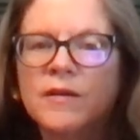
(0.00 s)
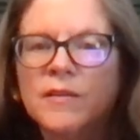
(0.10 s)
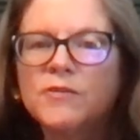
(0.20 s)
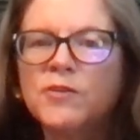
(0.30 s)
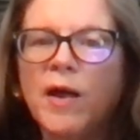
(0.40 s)

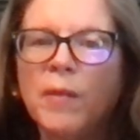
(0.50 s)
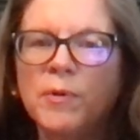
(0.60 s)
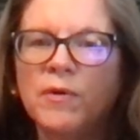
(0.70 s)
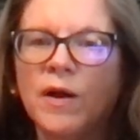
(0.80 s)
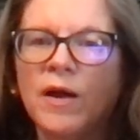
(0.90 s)
Those are
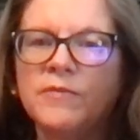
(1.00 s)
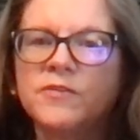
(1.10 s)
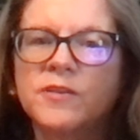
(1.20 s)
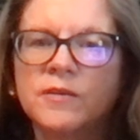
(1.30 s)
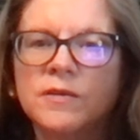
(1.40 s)

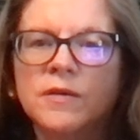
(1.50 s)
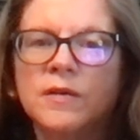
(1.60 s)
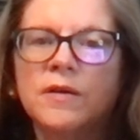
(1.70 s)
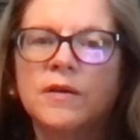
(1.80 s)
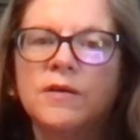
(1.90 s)
epigraphs
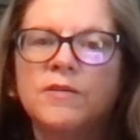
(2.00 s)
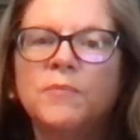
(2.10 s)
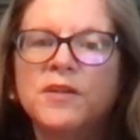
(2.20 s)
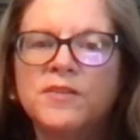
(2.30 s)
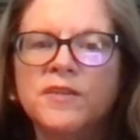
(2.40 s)
to
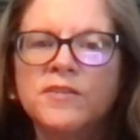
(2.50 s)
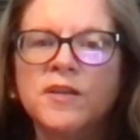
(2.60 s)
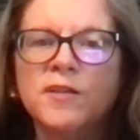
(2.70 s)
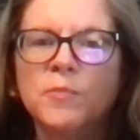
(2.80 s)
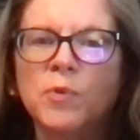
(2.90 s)
my
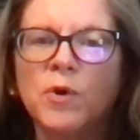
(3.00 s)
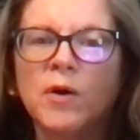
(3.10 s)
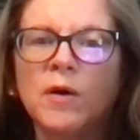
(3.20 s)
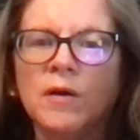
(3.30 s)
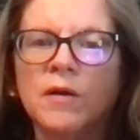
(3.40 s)
16th book,